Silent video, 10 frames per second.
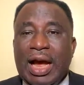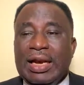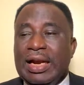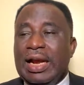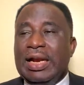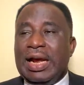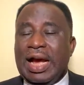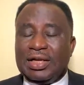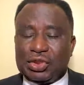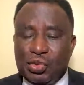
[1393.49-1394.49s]
And then
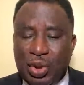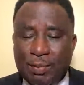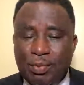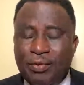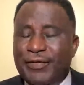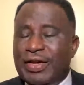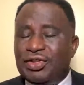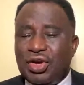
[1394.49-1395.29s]
as we were moving,